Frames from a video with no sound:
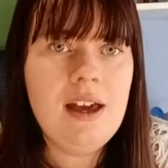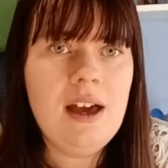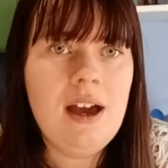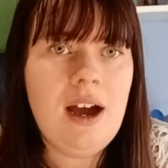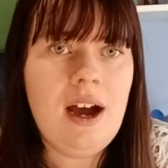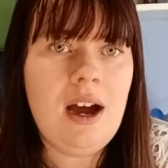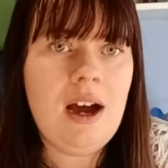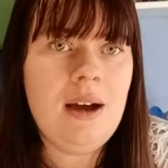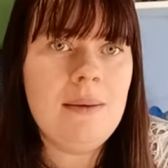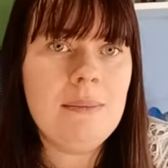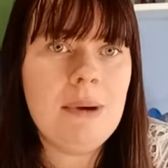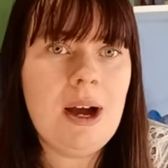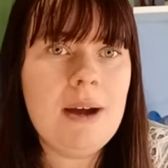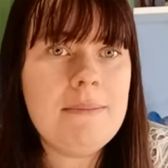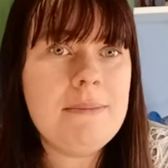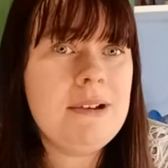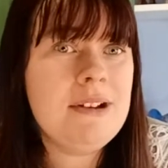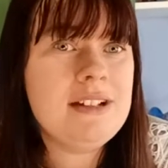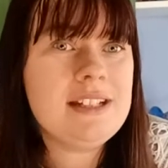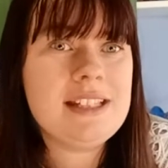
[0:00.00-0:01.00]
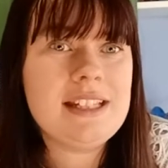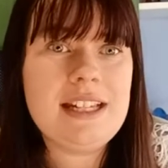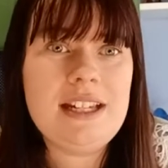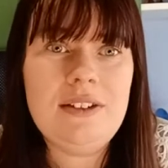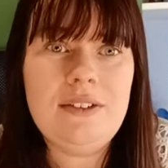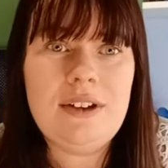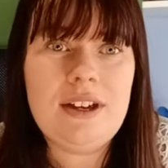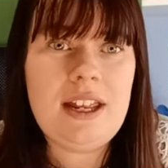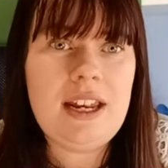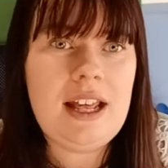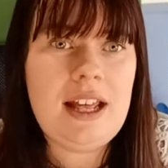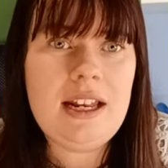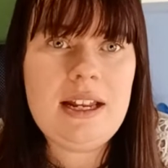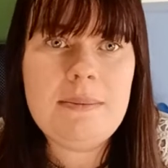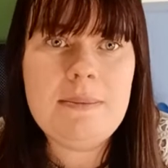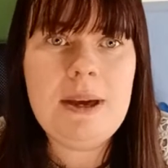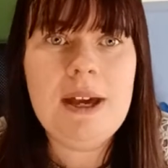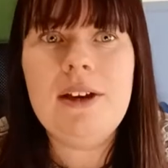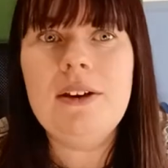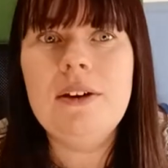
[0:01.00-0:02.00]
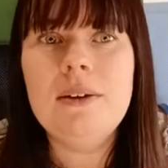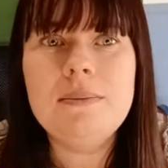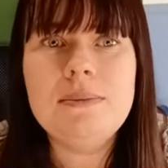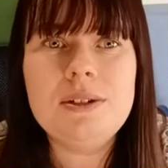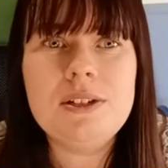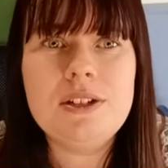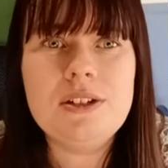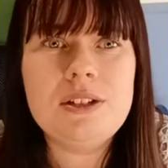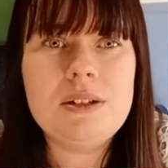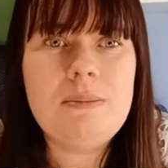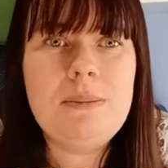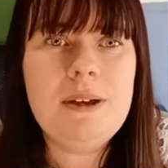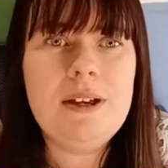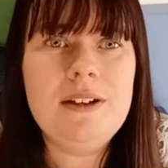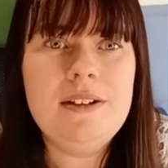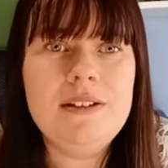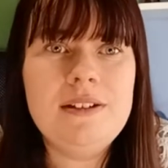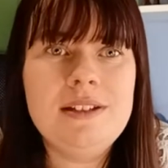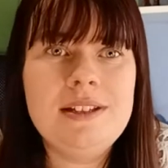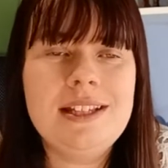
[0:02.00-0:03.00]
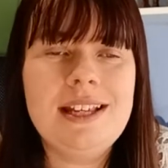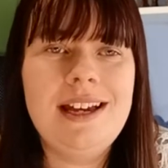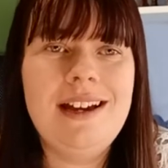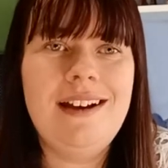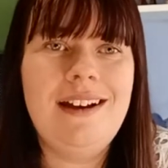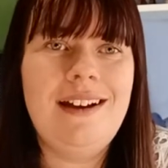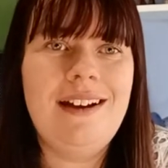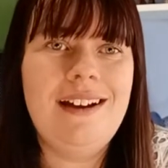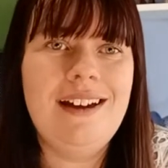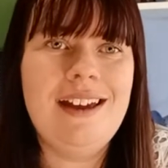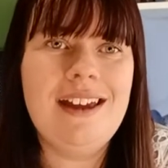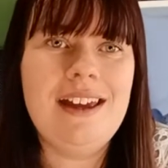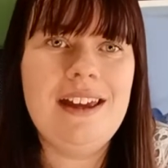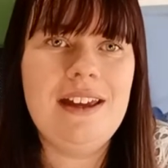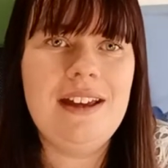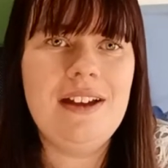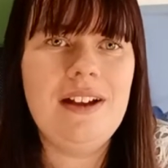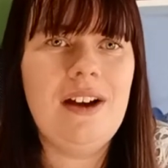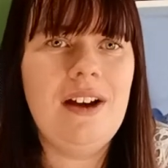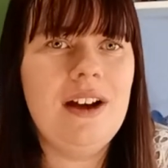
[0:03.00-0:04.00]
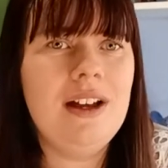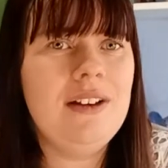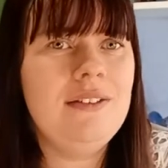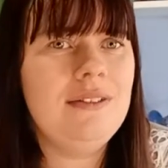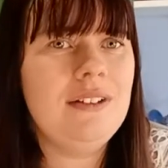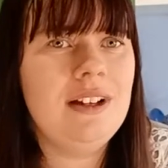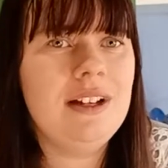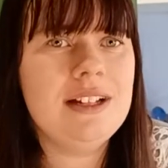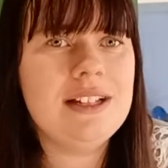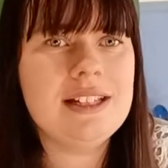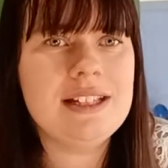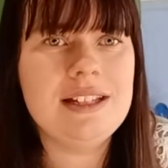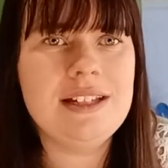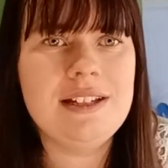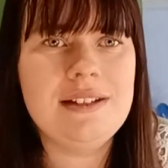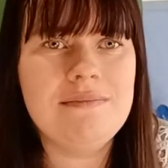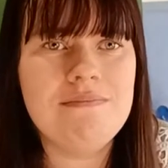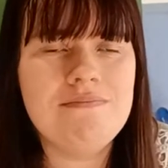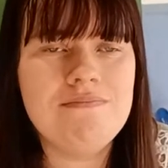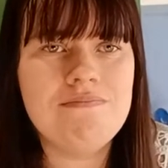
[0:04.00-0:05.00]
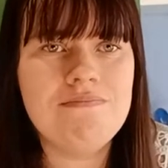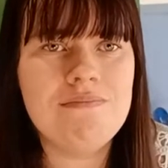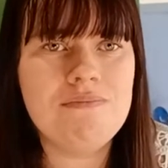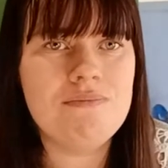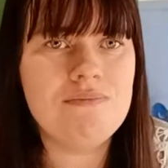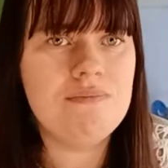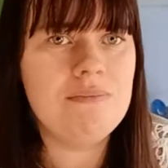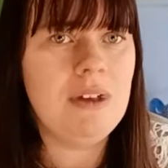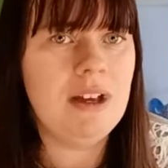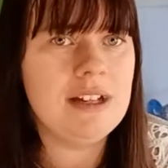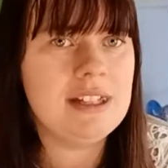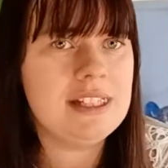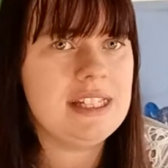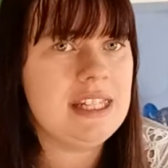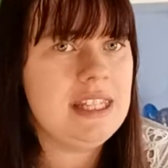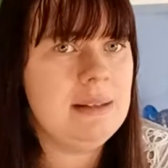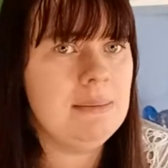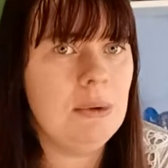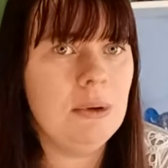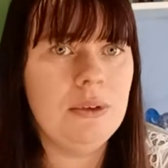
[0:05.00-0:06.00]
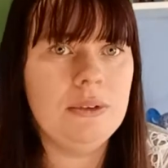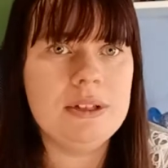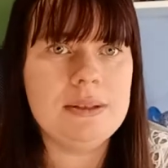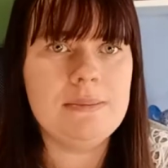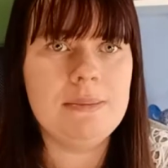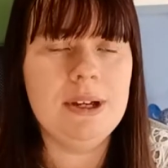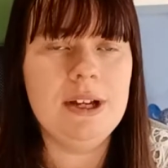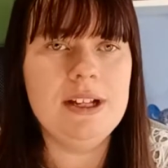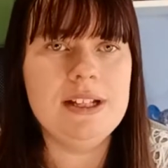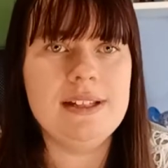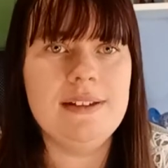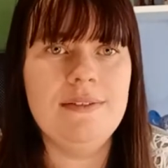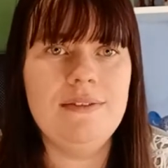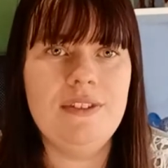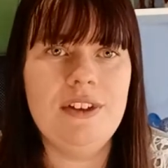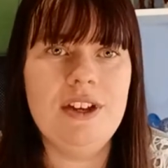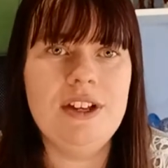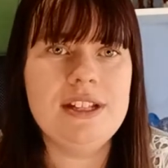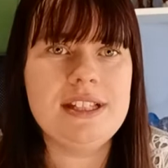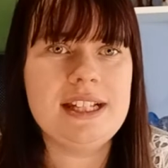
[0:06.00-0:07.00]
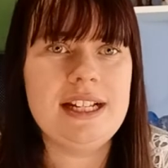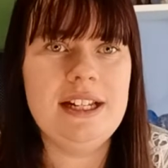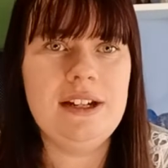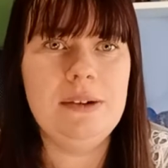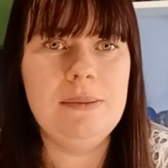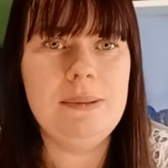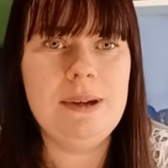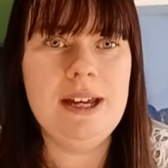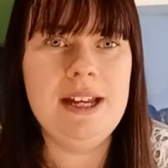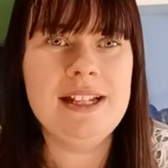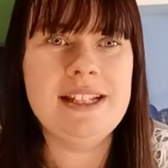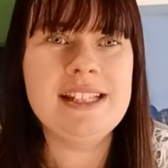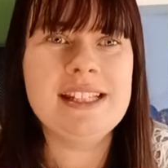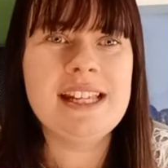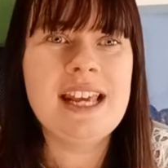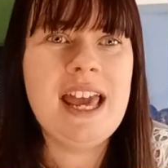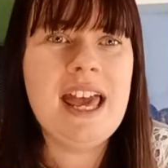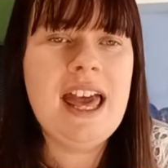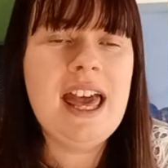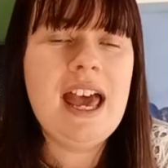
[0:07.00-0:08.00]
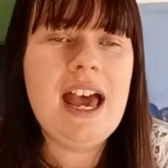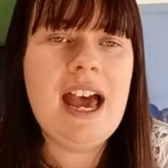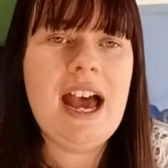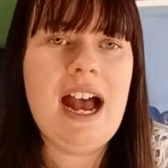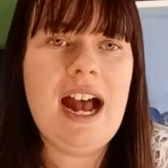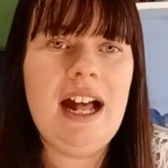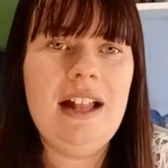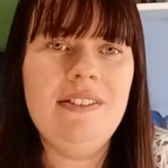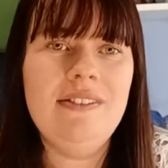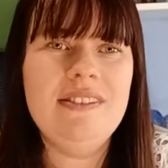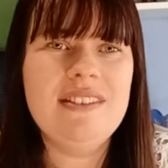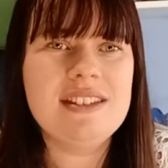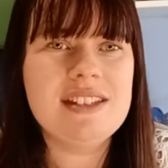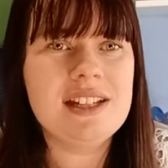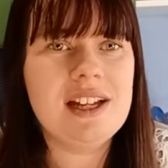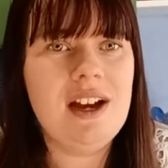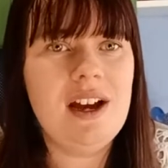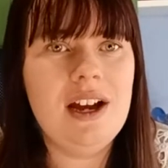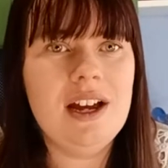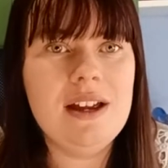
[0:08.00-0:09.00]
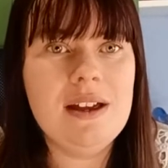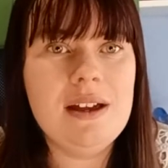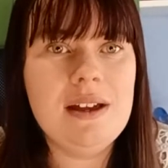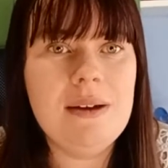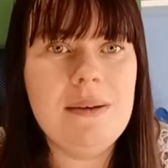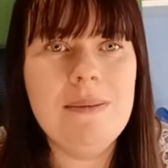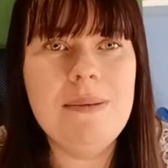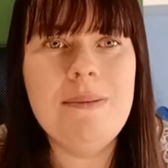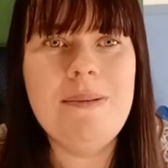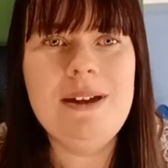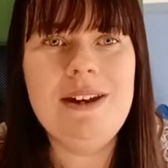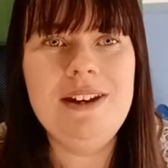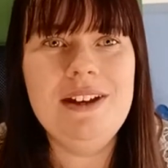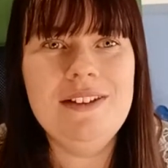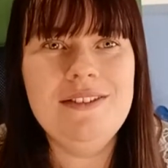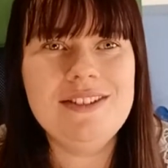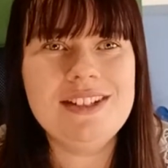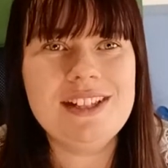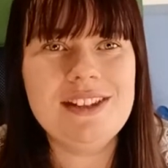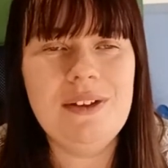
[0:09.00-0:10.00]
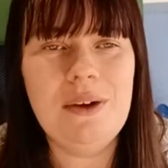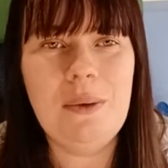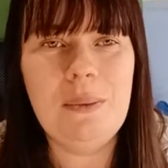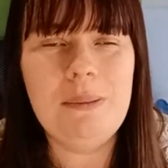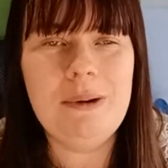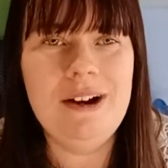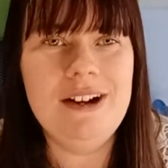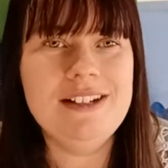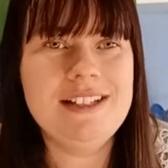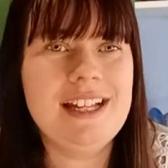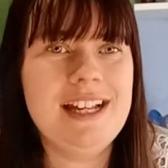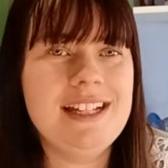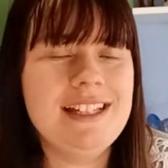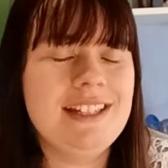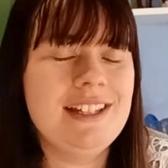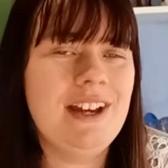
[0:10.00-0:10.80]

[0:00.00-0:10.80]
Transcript: I'm personally not getting any pickups just because I kind of like to see the models in person first a little bit, and I am a bit nervous of the whole process.